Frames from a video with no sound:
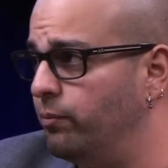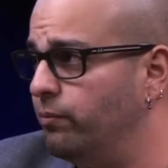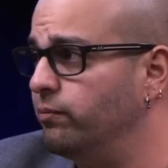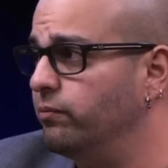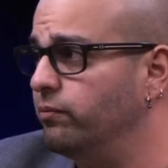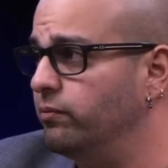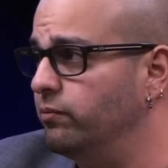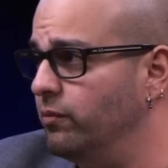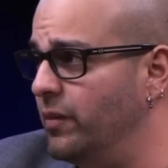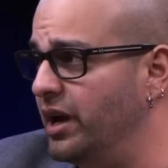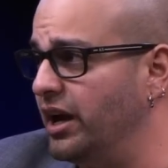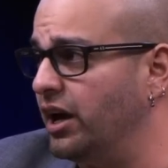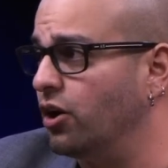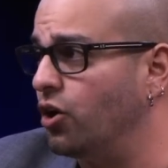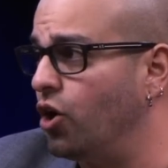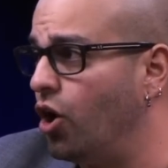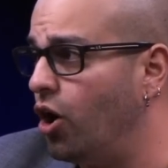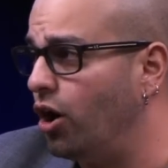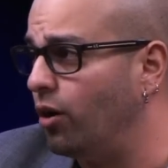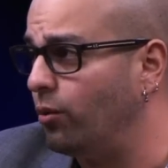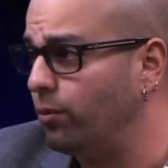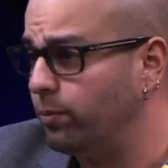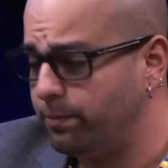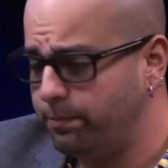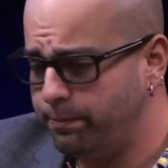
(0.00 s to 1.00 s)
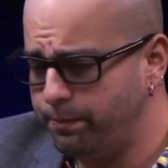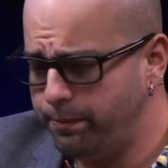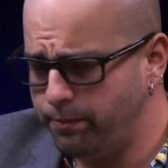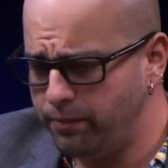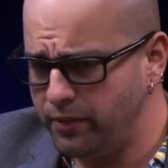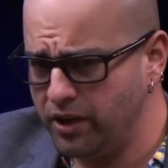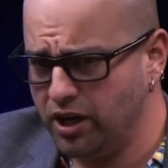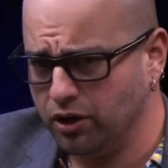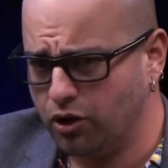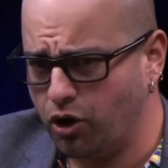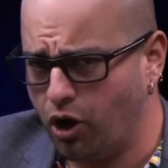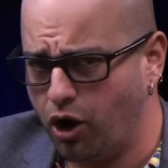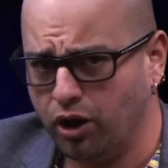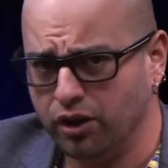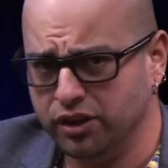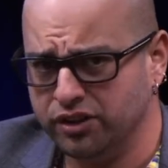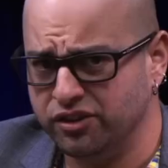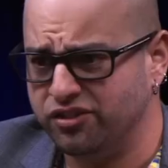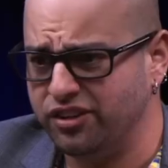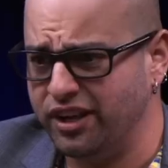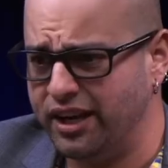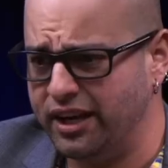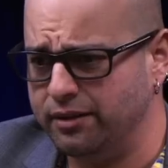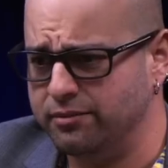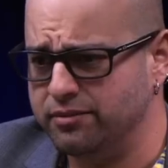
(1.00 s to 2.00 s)
make a call and
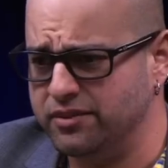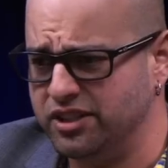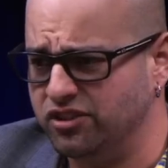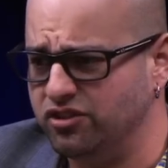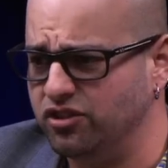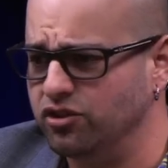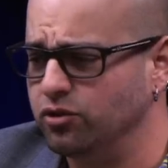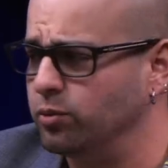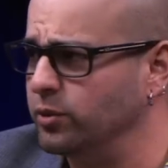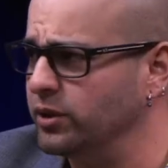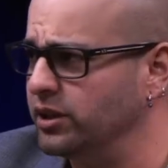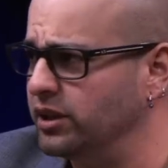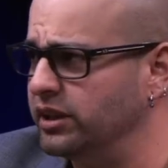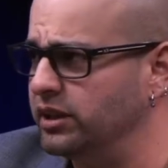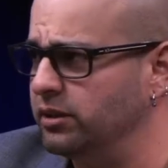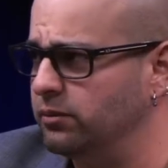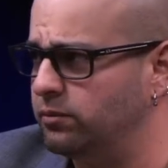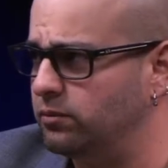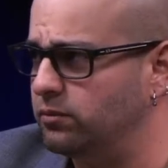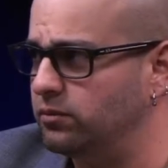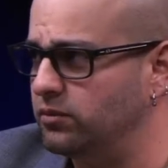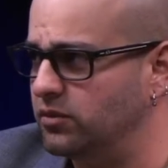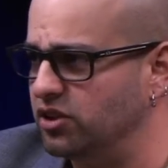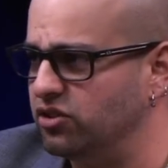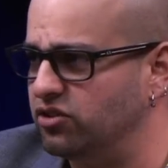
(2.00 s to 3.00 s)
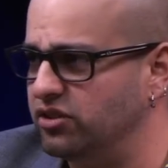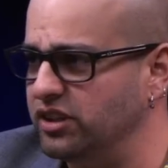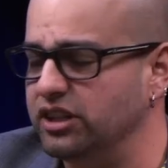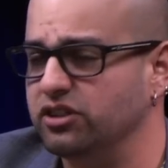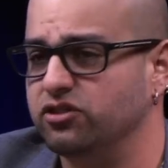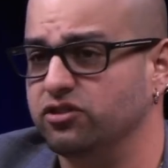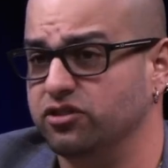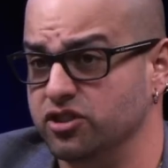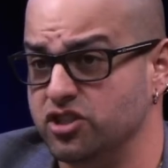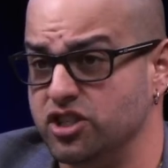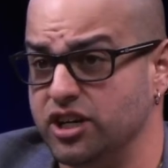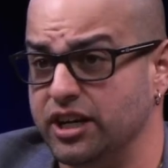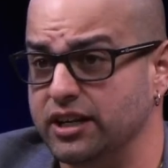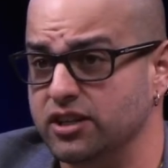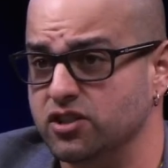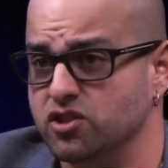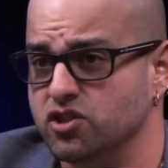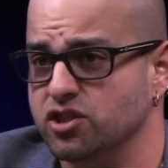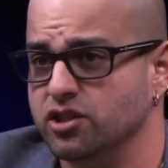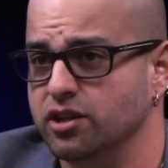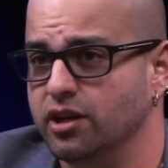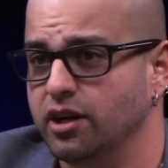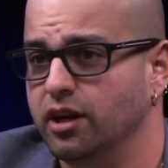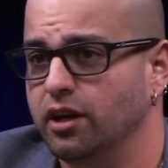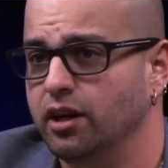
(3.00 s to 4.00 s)
say, this needs to change.